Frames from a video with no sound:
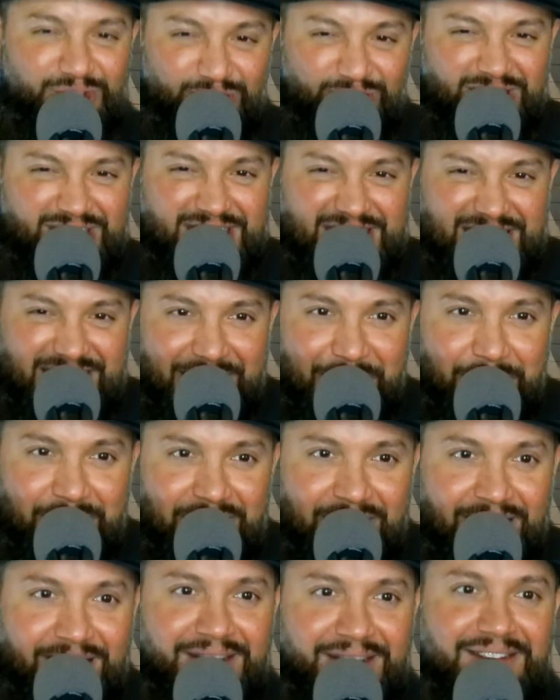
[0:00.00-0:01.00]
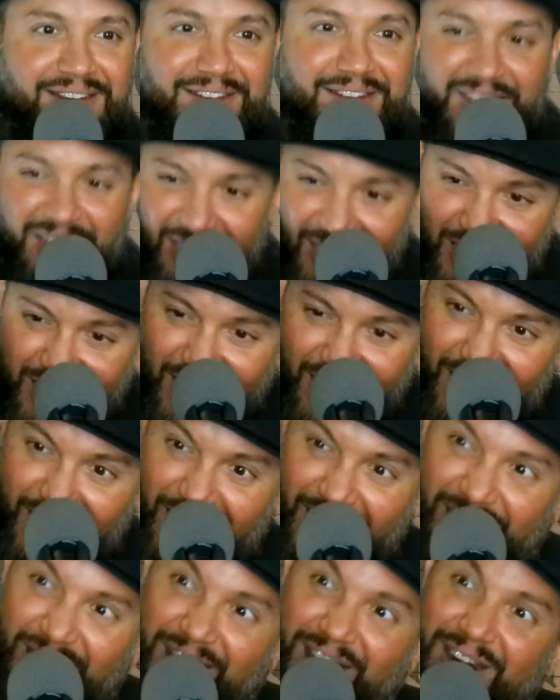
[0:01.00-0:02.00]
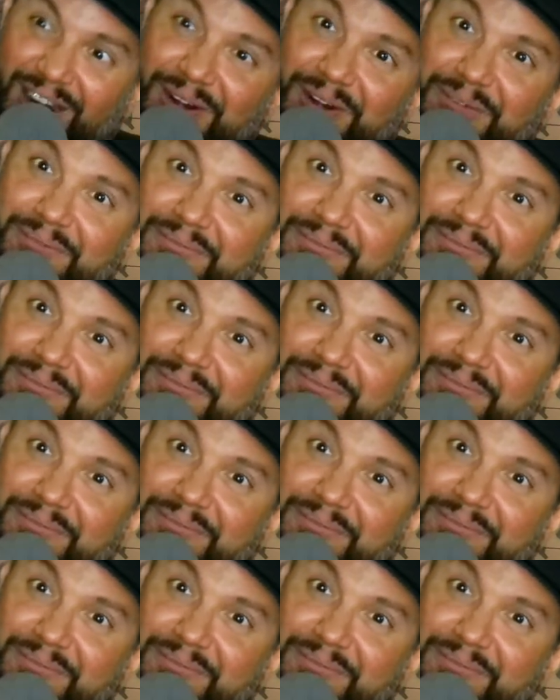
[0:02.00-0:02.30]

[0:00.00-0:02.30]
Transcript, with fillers: You do the Slamian. That's like normal. I